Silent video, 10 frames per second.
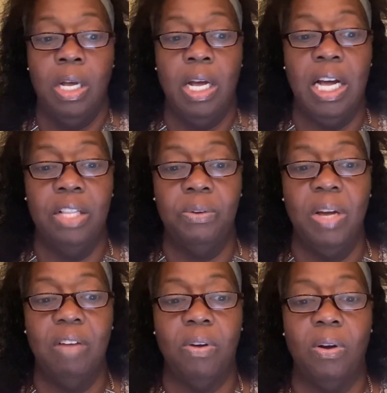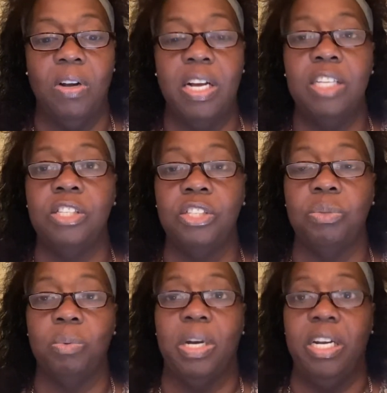After you have all that
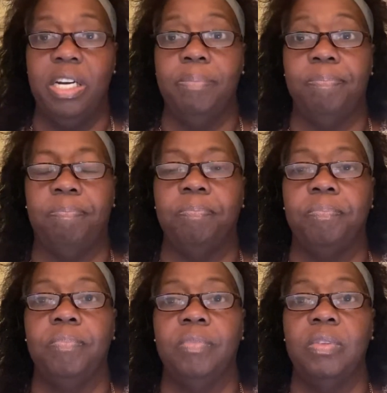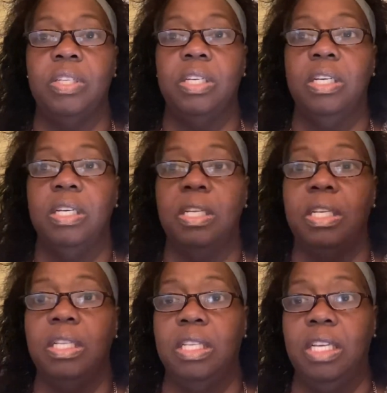situated,
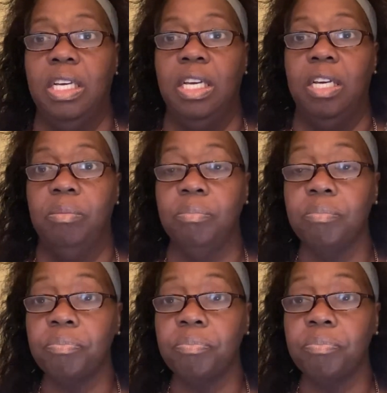then